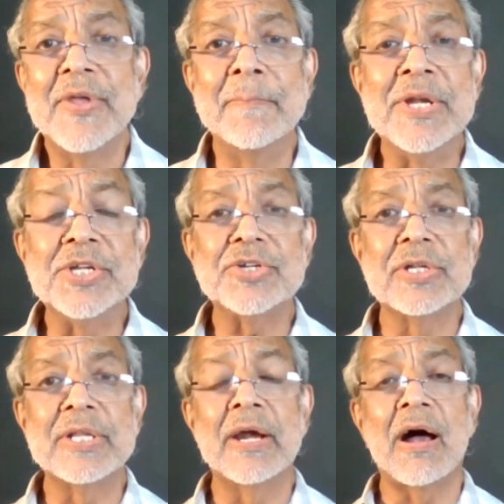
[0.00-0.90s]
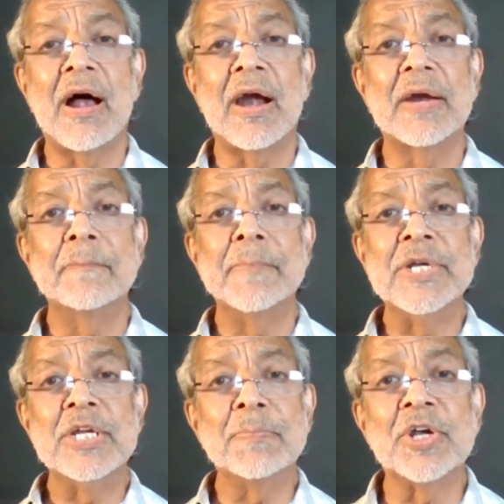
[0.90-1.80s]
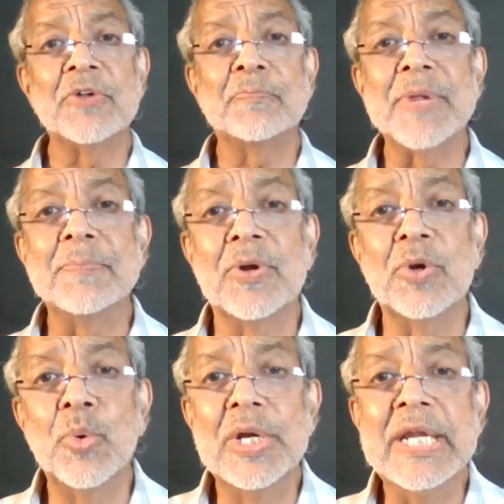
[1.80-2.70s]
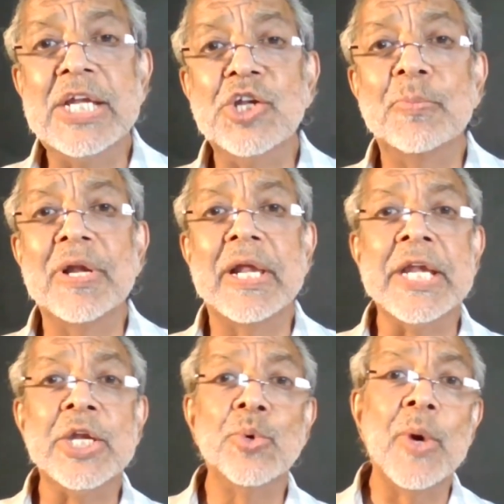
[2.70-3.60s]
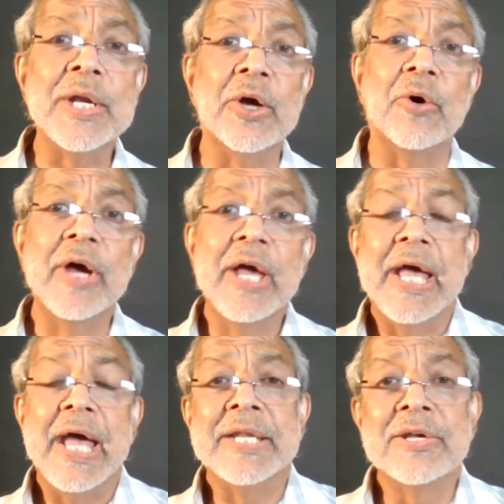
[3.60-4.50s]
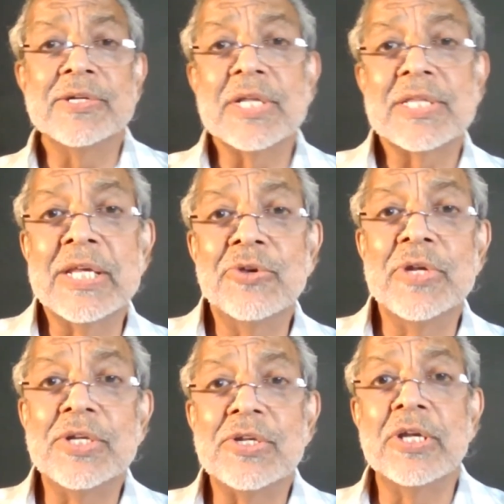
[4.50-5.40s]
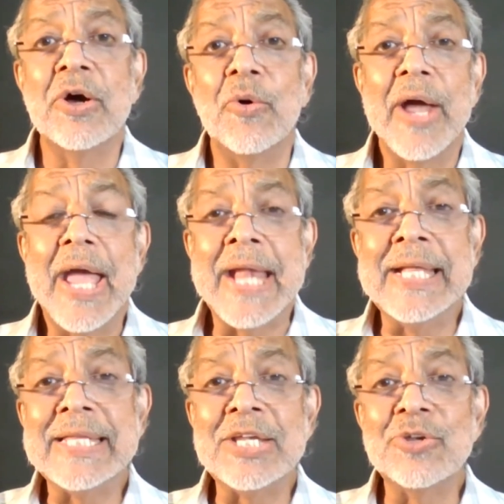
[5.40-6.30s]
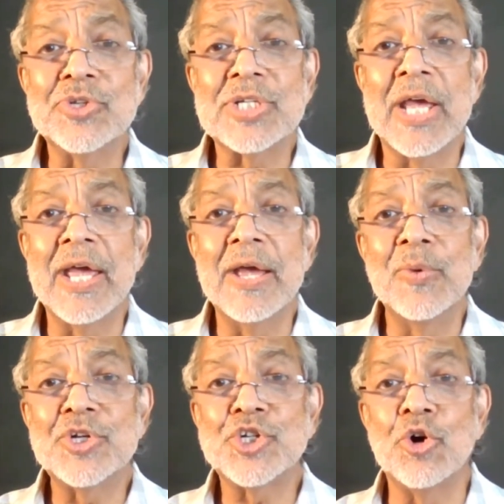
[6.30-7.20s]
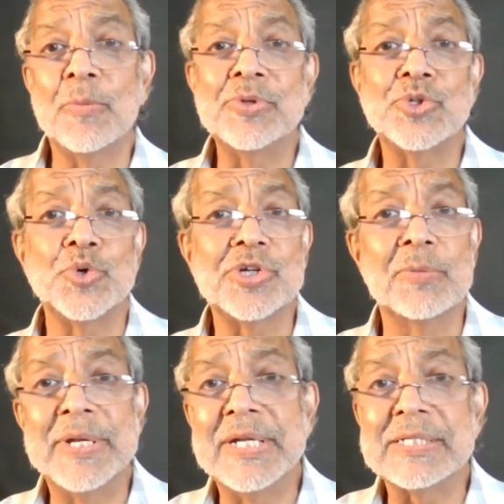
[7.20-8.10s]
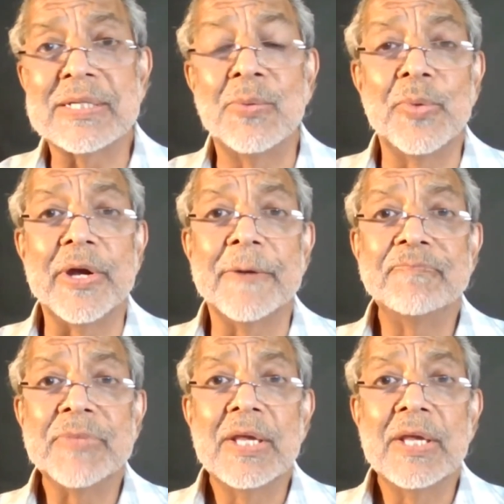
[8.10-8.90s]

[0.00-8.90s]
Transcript: The minister, there are manipulative people who lead you with innuendo. And here's the thing you need to know. Anything you say will show up on social media somewhere.